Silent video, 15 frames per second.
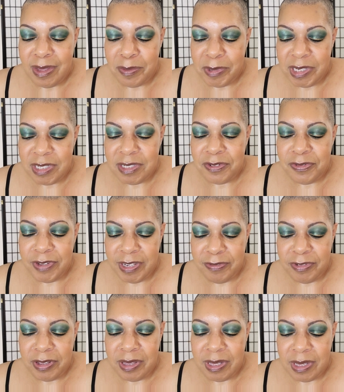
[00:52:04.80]
What is your
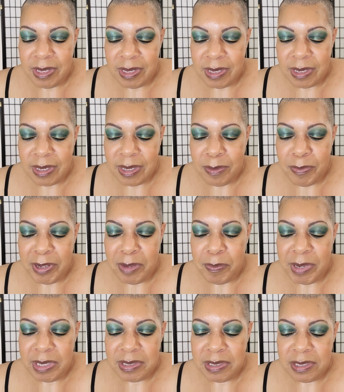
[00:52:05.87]
favorite thing about
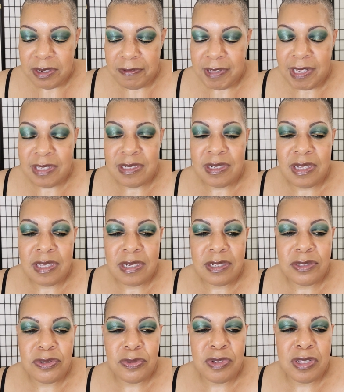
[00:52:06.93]
myself that has nothing to
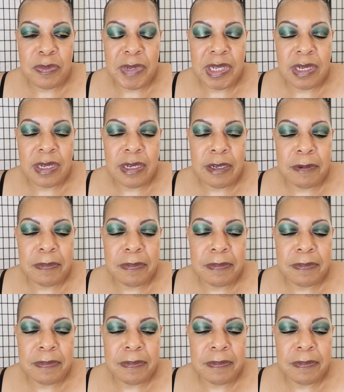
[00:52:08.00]
do with makeup?